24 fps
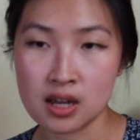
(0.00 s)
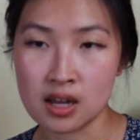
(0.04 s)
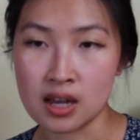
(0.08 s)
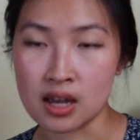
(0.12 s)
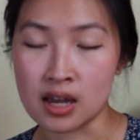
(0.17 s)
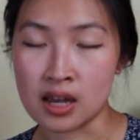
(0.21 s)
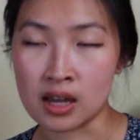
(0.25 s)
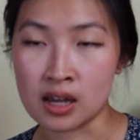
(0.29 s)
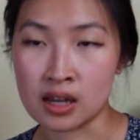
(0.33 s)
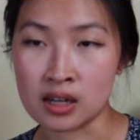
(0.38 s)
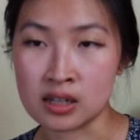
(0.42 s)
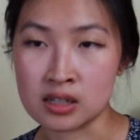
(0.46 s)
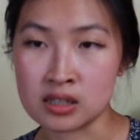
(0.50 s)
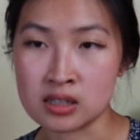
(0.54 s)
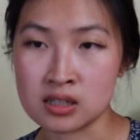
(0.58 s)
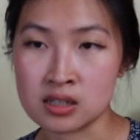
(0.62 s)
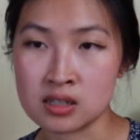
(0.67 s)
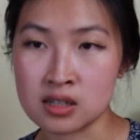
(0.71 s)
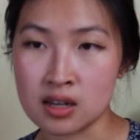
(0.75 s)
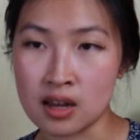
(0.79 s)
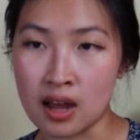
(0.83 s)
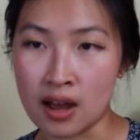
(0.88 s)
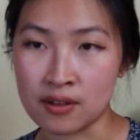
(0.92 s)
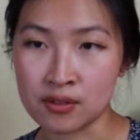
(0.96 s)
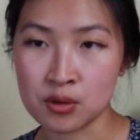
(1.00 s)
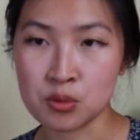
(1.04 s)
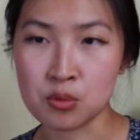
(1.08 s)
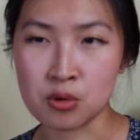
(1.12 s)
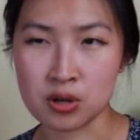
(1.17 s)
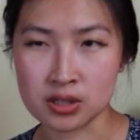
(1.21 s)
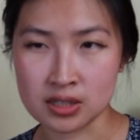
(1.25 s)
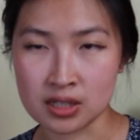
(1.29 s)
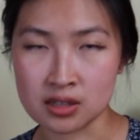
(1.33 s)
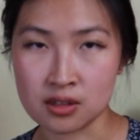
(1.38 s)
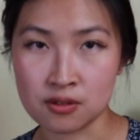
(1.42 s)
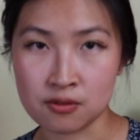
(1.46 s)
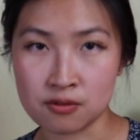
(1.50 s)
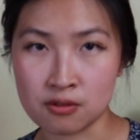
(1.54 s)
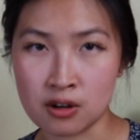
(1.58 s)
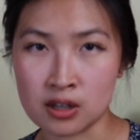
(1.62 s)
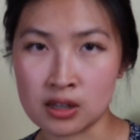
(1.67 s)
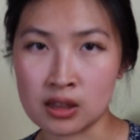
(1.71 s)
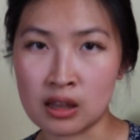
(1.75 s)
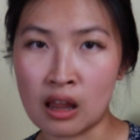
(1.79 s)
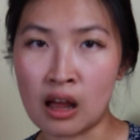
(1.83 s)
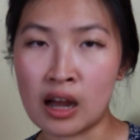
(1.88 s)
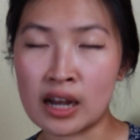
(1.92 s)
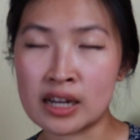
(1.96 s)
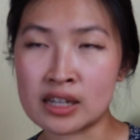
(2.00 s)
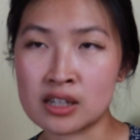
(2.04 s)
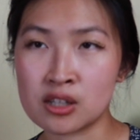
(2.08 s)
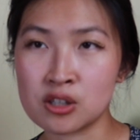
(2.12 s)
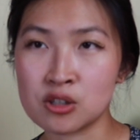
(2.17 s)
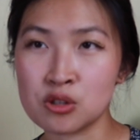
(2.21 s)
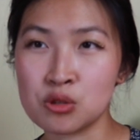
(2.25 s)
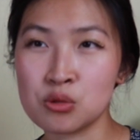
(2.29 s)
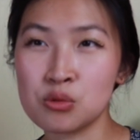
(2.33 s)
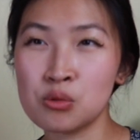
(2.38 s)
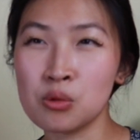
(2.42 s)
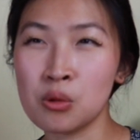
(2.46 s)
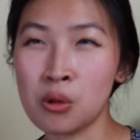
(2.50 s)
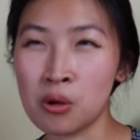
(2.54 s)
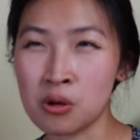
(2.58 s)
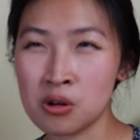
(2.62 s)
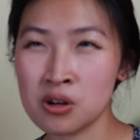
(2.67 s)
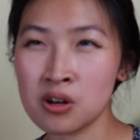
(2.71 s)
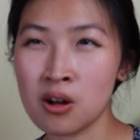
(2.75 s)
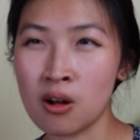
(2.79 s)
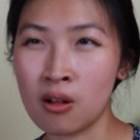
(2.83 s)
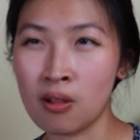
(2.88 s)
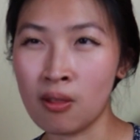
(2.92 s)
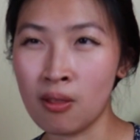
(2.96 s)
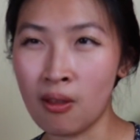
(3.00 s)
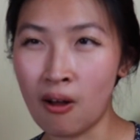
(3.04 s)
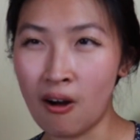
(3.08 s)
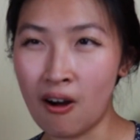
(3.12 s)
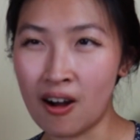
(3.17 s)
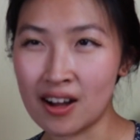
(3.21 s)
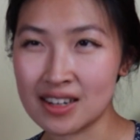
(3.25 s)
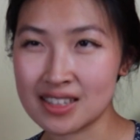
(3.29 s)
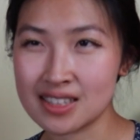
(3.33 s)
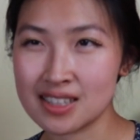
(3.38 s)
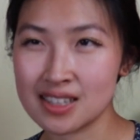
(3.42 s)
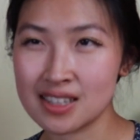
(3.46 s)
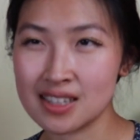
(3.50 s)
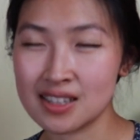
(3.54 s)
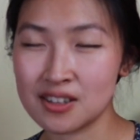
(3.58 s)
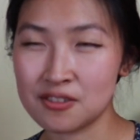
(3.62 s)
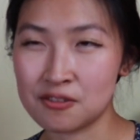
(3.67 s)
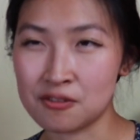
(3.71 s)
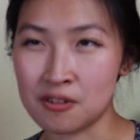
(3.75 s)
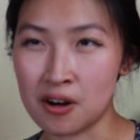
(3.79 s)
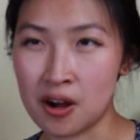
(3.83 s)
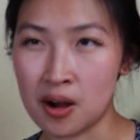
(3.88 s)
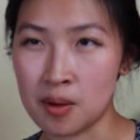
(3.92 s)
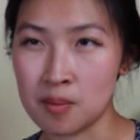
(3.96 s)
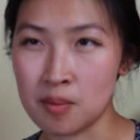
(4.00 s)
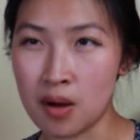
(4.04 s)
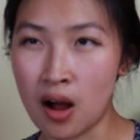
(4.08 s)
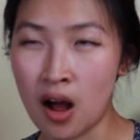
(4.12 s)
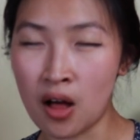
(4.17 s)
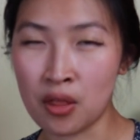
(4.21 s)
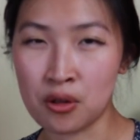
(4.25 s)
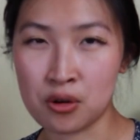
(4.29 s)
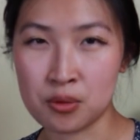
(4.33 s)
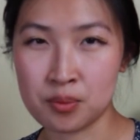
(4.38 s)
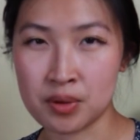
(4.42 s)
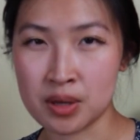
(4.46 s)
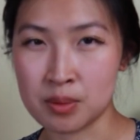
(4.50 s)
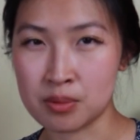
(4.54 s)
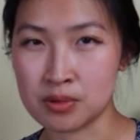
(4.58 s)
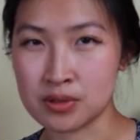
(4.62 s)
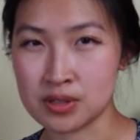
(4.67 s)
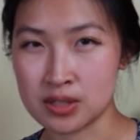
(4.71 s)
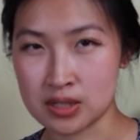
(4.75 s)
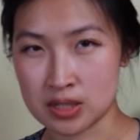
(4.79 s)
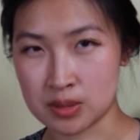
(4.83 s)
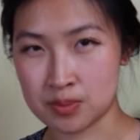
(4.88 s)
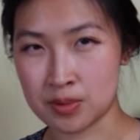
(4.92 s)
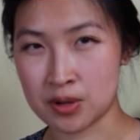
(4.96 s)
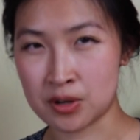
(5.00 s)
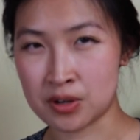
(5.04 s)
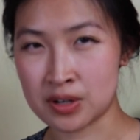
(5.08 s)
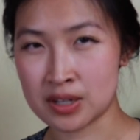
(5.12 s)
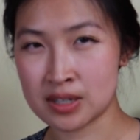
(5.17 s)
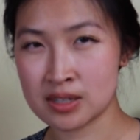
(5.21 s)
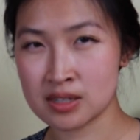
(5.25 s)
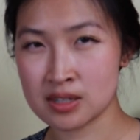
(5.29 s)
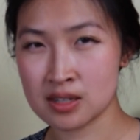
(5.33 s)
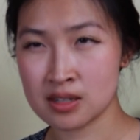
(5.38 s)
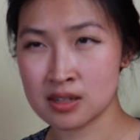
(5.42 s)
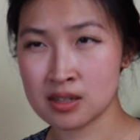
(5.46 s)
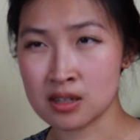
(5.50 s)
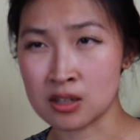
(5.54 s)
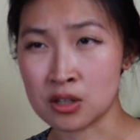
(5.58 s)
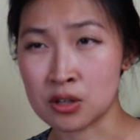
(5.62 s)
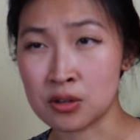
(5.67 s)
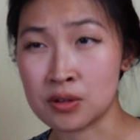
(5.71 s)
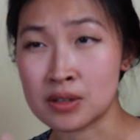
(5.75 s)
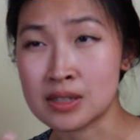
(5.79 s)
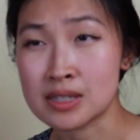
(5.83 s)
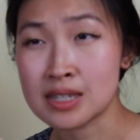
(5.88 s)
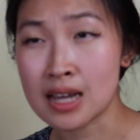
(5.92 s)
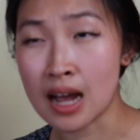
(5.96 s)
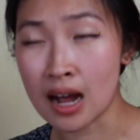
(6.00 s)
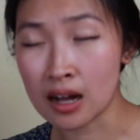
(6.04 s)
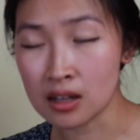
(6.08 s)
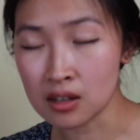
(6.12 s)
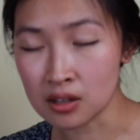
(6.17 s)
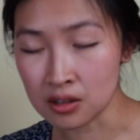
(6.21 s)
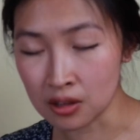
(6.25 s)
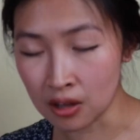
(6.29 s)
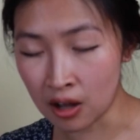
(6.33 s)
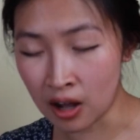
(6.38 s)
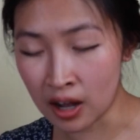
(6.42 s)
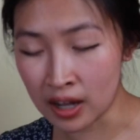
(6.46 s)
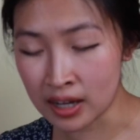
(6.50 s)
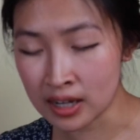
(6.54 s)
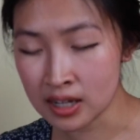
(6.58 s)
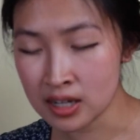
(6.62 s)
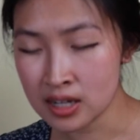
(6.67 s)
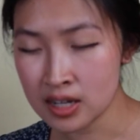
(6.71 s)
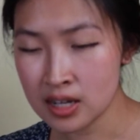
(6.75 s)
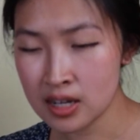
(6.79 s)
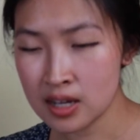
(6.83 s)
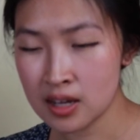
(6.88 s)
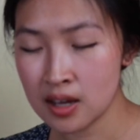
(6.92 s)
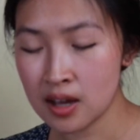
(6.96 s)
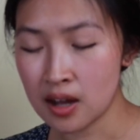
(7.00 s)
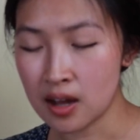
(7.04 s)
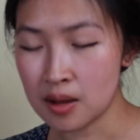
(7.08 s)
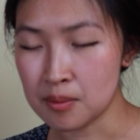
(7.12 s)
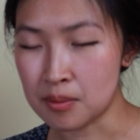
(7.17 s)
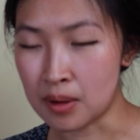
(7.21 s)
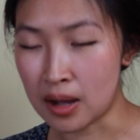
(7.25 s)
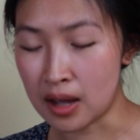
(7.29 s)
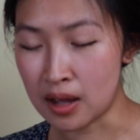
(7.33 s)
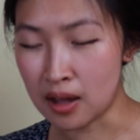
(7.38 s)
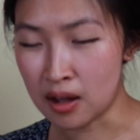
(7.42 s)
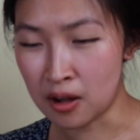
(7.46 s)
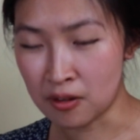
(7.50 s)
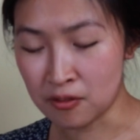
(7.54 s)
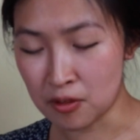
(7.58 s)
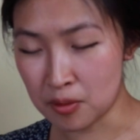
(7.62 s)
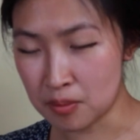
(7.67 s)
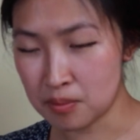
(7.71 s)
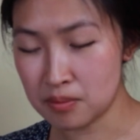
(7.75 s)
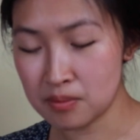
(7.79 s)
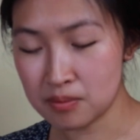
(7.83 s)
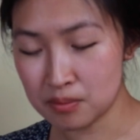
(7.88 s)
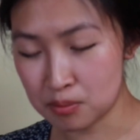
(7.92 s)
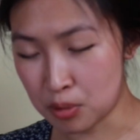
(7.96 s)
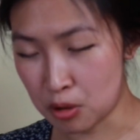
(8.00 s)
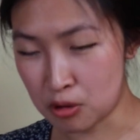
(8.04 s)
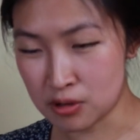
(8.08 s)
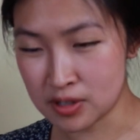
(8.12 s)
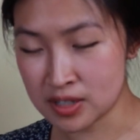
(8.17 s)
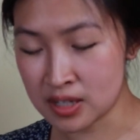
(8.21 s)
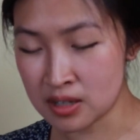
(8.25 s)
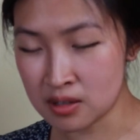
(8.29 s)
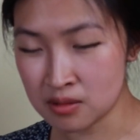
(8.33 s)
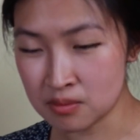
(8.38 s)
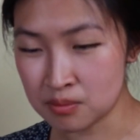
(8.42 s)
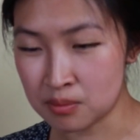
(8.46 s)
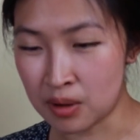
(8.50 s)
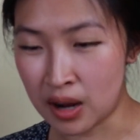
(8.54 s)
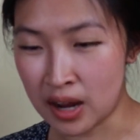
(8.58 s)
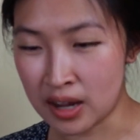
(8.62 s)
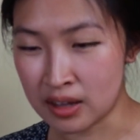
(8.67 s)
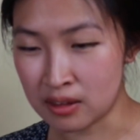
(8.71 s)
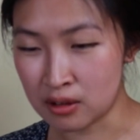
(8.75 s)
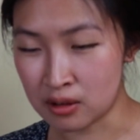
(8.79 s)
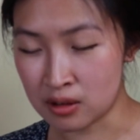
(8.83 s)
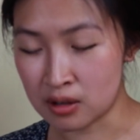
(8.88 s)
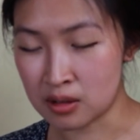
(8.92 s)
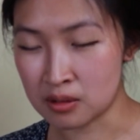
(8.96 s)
And having worked at the front line, you learn a lot from other people's experiences, and you can tell a lot of a person by